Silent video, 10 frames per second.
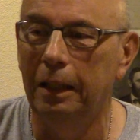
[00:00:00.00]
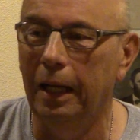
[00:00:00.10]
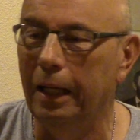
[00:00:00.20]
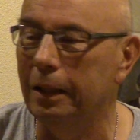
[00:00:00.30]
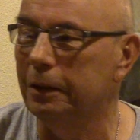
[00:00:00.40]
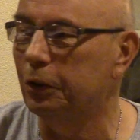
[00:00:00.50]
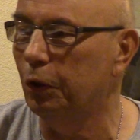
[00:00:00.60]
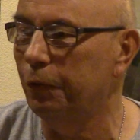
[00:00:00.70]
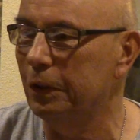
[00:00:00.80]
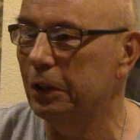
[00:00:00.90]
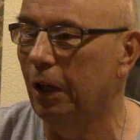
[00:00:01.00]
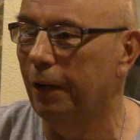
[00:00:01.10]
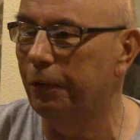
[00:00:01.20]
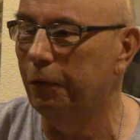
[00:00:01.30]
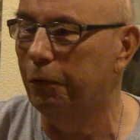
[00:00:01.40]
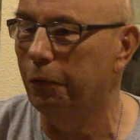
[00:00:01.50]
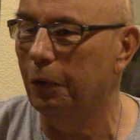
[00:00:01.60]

and surfaced off of